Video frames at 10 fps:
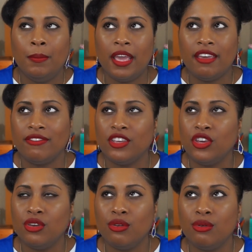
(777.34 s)
If
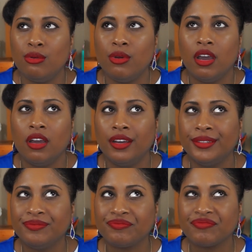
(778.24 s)
you
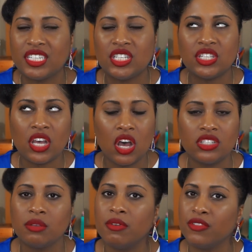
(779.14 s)
saw
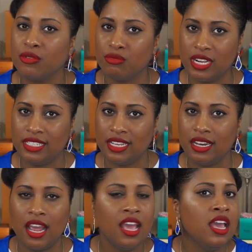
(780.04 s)
some of the
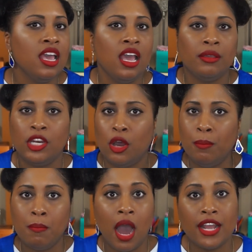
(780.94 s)
recent, you know,
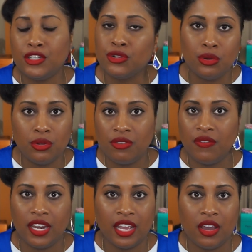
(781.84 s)
My Truth
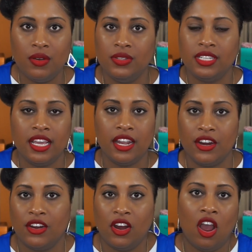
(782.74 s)
videos
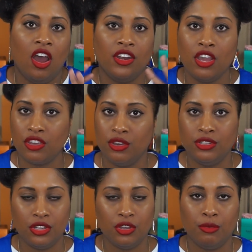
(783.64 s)
here on
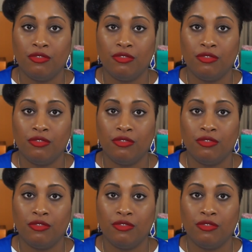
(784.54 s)
YouTube